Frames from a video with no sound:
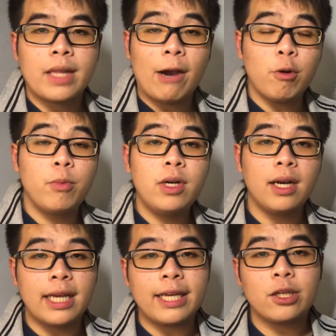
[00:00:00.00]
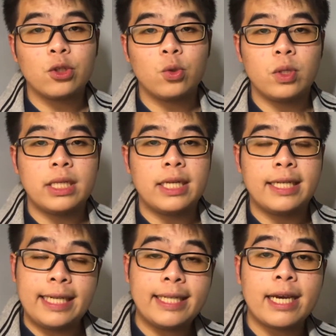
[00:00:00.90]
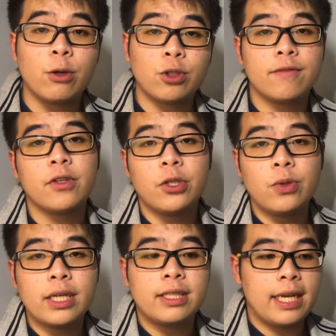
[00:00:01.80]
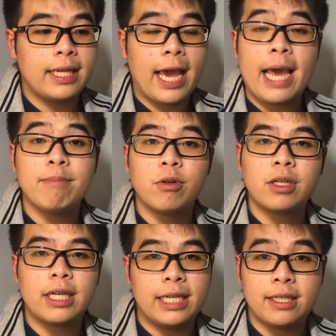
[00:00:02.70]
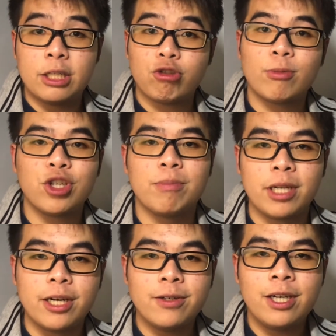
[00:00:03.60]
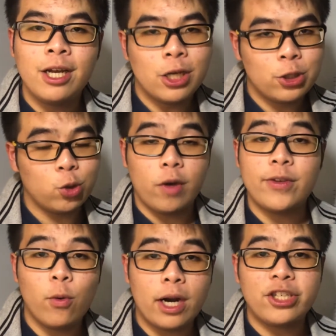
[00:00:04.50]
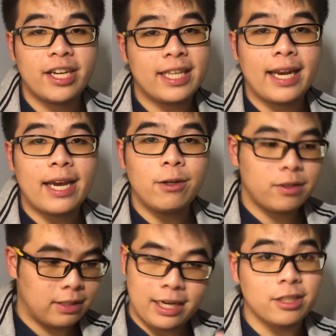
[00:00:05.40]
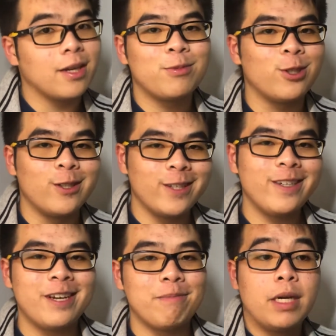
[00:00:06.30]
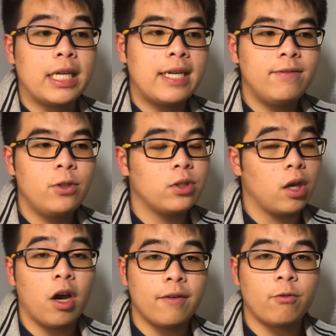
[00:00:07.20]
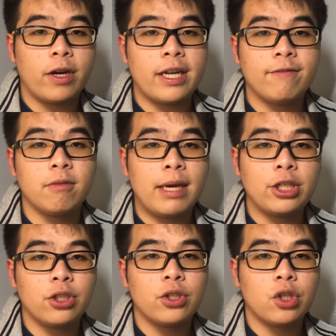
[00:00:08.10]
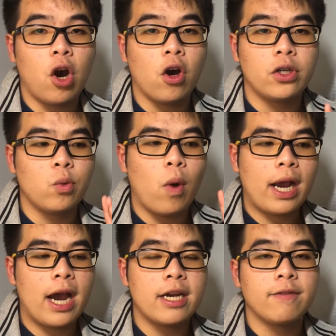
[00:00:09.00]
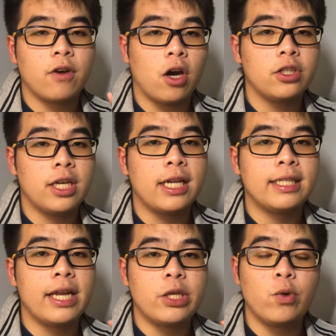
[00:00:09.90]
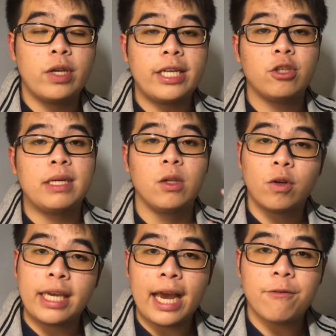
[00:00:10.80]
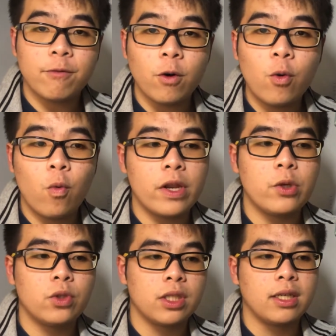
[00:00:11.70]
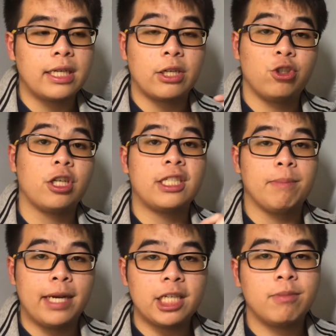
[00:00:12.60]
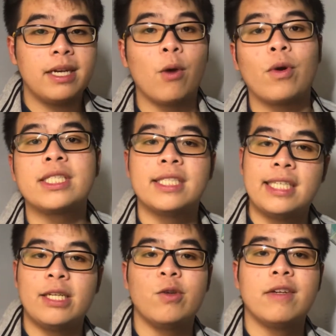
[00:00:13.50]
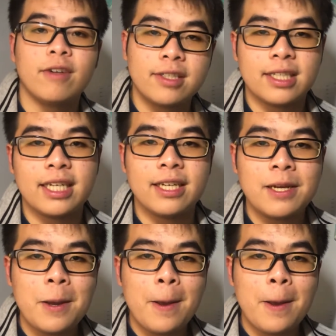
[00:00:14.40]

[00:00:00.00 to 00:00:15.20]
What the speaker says: I will put a link to the details of the units in the handbook in the description below. So if you want to check that out, that is up to you. But it gives you a lot of great information on what kind of content that you need to be looking out for when you study construction management at Western Sydney University.